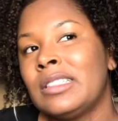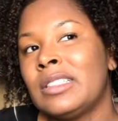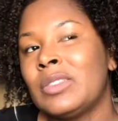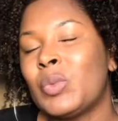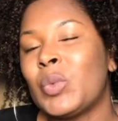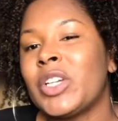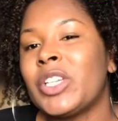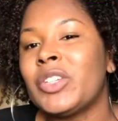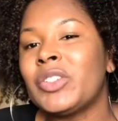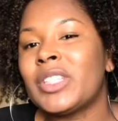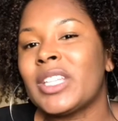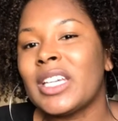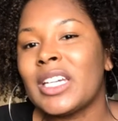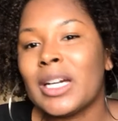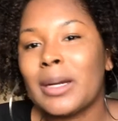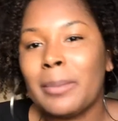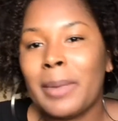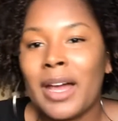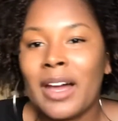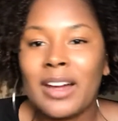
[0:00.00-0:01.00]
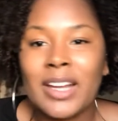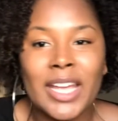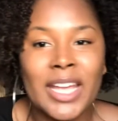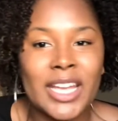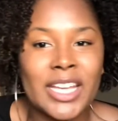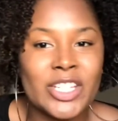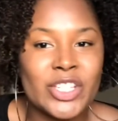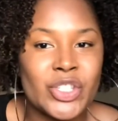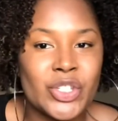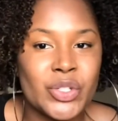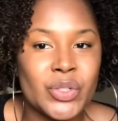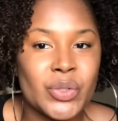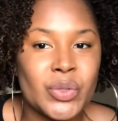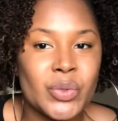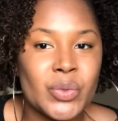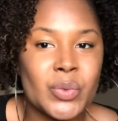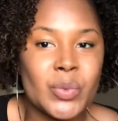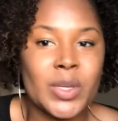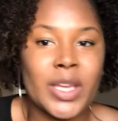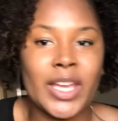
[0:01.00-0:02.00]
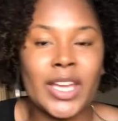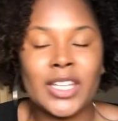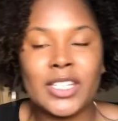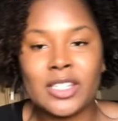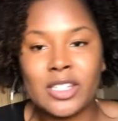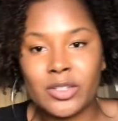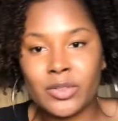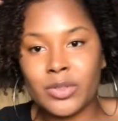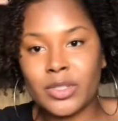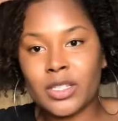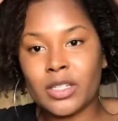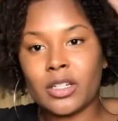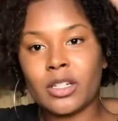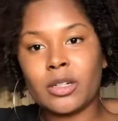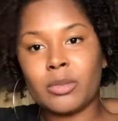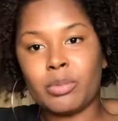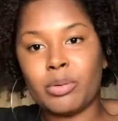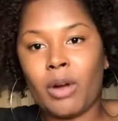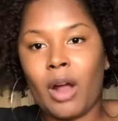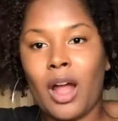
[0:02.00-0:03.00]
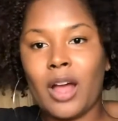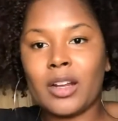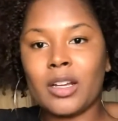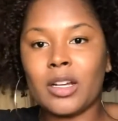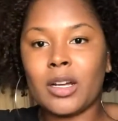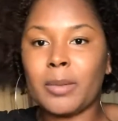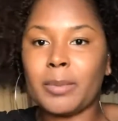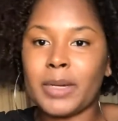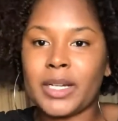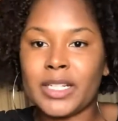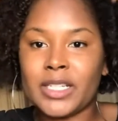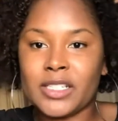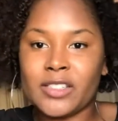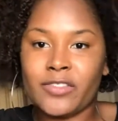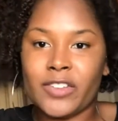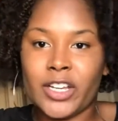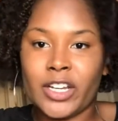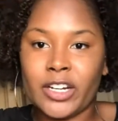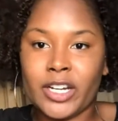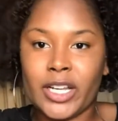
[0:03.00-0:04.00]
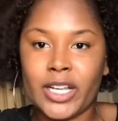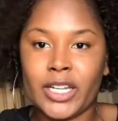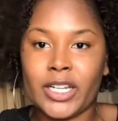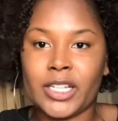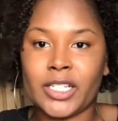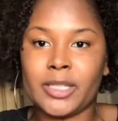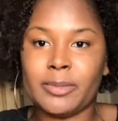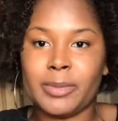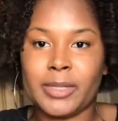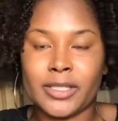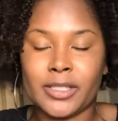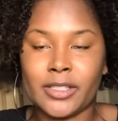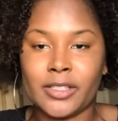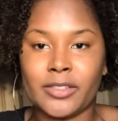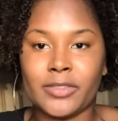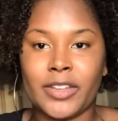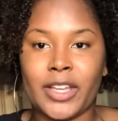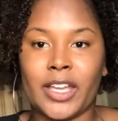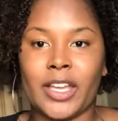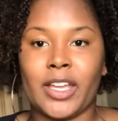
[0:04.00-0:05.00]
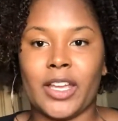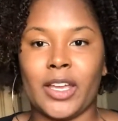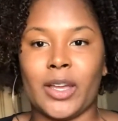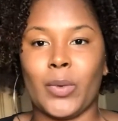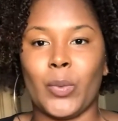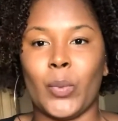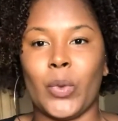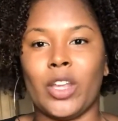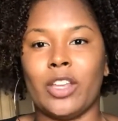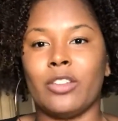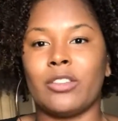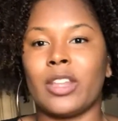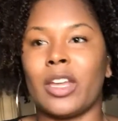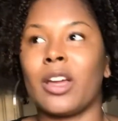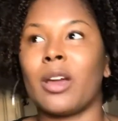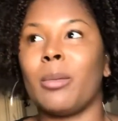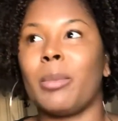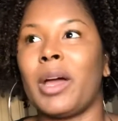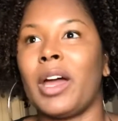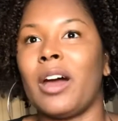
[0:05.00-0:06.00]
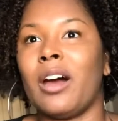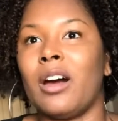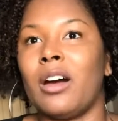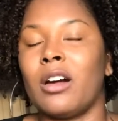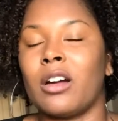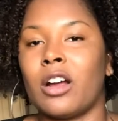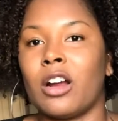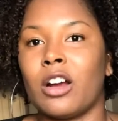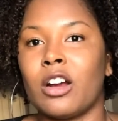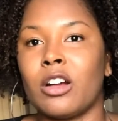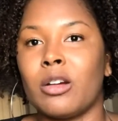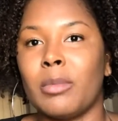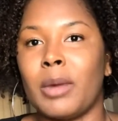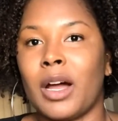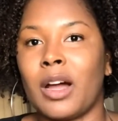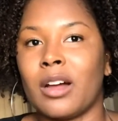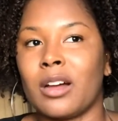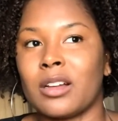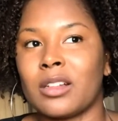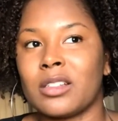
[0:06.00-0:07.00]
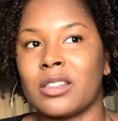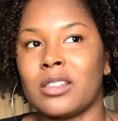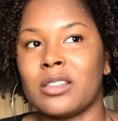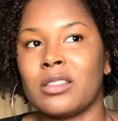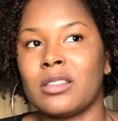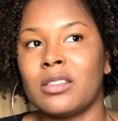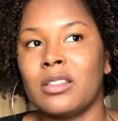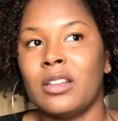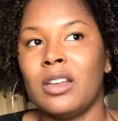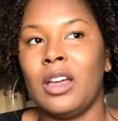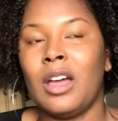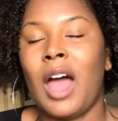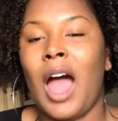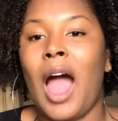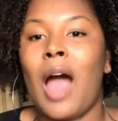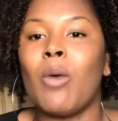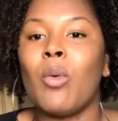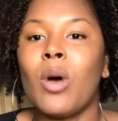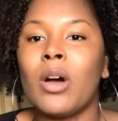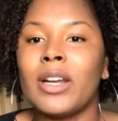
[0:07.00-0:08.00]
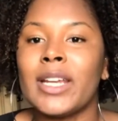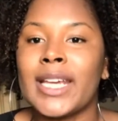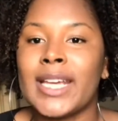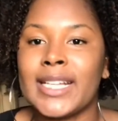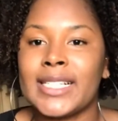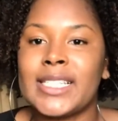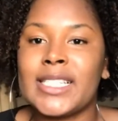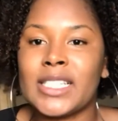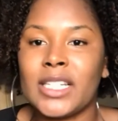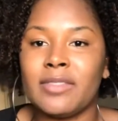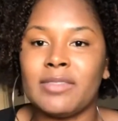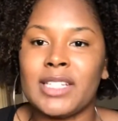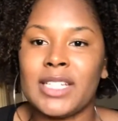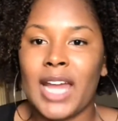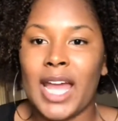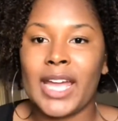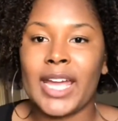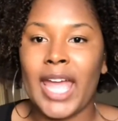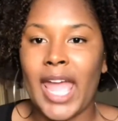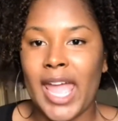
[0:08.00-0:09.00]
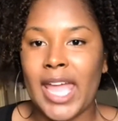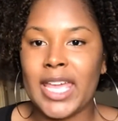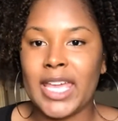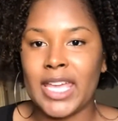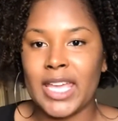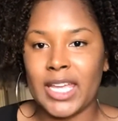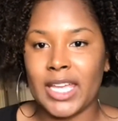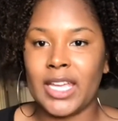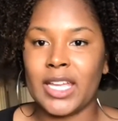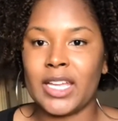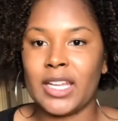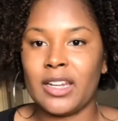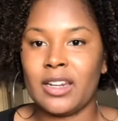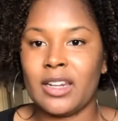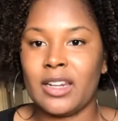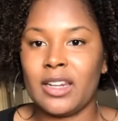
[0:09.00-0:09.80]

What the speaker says: When you think about Cantu is a good product, but it's very inexpensive. And when you think about CurlBox, I want to get stuff that I can't get